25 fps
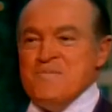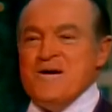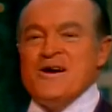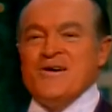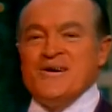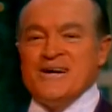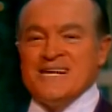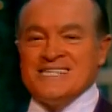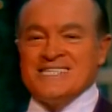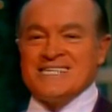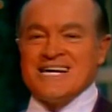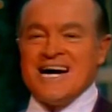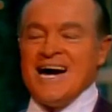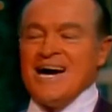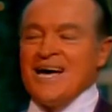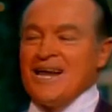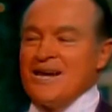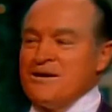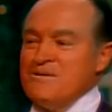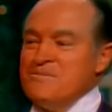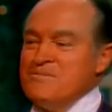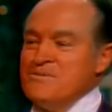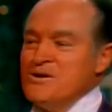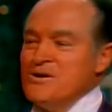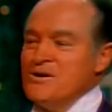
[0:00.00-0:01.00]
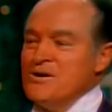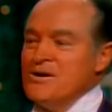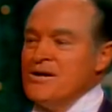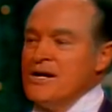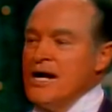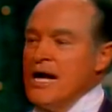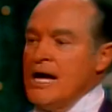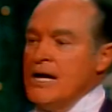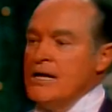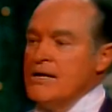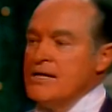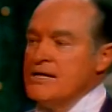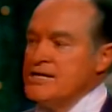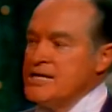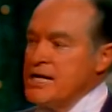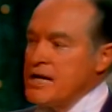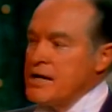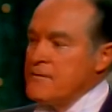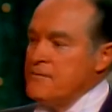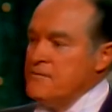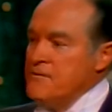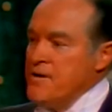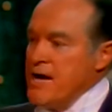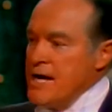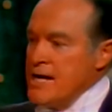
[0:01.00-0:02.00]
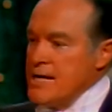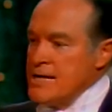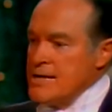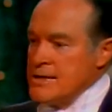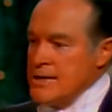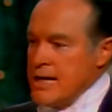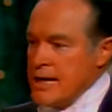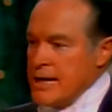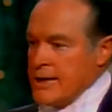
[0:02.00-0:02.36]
Mary Tyler Moore and Dick Van